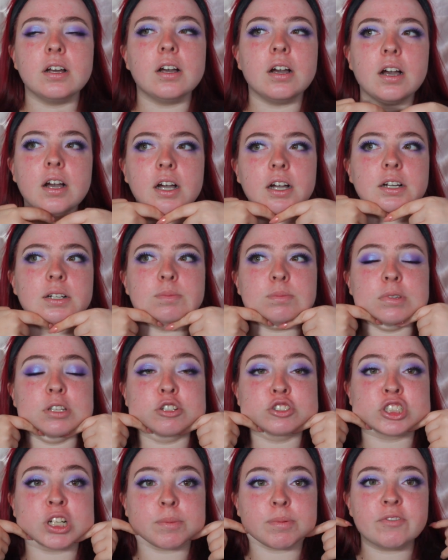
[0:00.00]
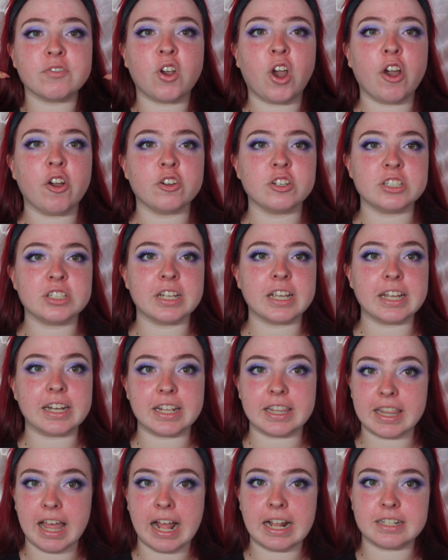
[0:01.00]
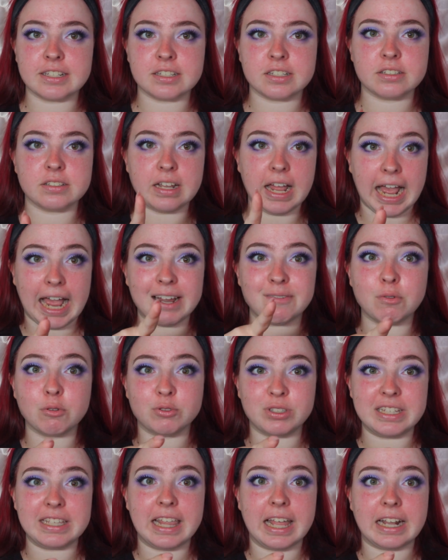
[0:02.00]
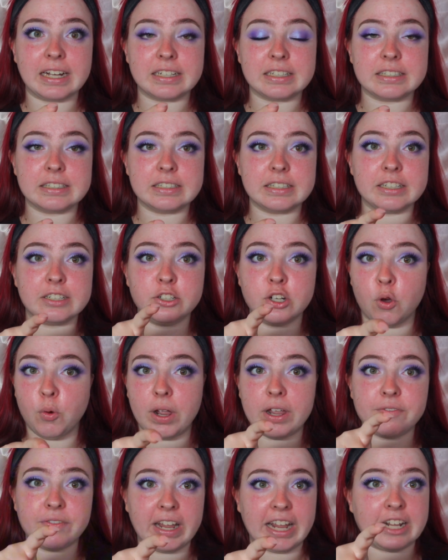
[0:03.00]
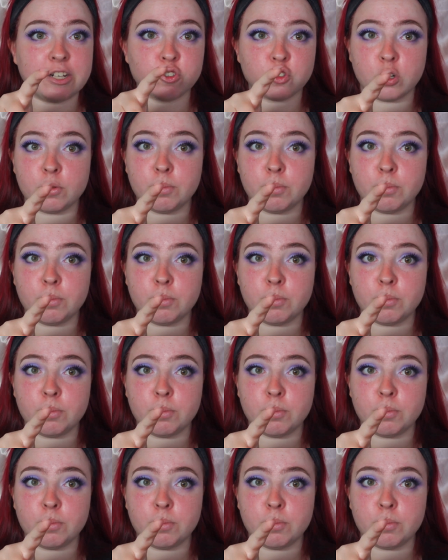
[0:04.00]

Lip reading: Little Shop of Horrors ticket, and I will see that. No ifs, ands, or